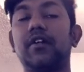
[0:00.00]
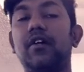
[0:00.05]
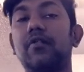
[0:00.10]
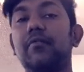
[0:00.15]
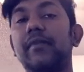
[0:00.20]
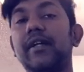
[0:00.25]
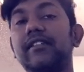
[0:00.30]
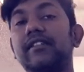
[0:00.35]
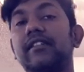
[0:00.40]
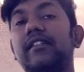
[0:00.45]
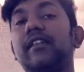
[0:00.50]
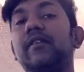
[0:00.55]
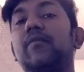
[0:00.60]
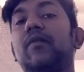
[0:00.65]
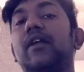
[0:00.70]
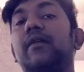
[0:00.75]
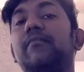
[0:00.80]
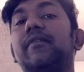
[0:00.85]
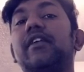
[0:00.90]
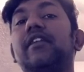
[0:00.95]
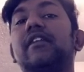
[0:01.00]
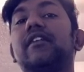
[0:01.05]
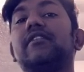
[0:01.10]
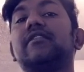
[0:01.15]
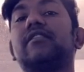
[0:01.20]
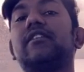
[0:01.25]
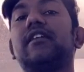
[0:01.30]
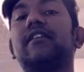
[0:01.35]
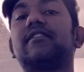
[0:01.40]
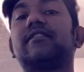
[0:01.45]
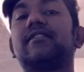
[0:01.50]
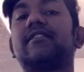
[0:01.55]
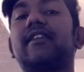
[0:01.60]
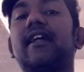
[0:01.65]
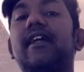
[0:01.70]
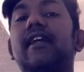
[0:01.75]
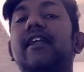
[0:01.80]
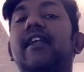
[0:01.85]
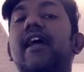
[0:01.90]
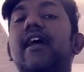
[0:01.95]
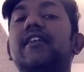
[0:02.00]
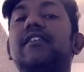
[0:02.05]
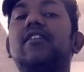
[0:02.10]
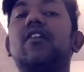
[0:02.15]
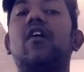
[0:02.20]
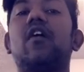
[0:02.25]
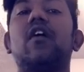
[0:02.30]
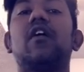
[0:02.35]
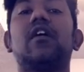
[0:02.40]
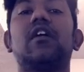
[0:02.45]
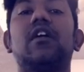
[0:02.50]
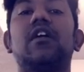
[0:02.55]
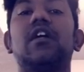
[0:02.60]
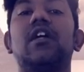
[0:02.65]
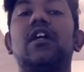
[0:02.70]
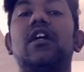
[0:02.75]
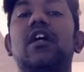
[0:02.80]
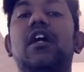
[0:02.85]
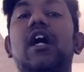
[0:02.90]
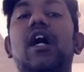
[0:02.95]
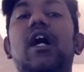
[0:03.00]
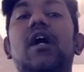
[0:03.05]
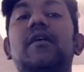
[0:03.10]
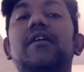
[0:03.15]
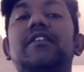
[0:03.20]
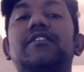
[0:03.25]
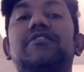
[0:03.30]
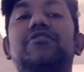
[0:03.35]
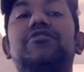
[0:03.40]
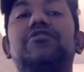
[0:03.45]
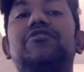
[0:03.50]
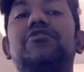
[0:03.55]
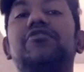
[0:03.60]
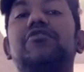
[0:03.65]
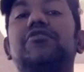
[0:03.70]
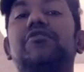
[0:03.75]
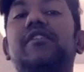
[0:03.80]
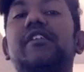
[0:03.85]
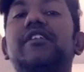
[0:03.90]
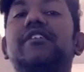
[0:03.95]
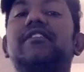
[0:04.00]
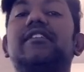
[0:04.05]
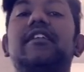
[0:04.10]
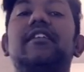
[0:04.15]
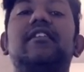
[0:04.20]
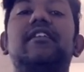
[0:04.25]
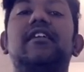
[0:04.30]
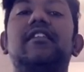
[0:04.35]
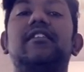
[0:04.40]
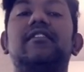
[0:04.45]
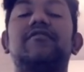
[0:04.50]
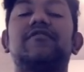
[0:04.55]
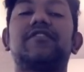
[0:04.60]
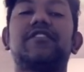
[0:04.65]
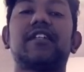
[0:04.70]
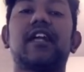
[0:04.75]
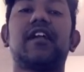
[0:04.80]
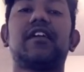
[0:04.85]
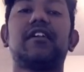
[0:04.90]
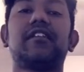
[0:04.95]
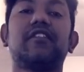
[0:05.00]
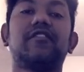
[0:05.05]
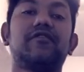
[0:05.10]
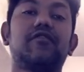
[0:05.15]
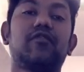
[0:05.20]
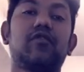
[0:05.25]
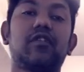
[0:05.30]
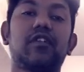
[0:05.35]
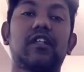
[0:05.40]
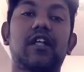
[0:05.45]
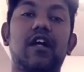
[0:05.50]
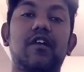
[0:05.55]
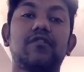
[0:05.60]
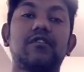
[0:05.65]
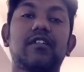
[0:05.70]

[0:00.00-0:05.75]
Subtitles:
Basically what I mean is it's secondhand car is usually seen in the Saturn in the fourth house.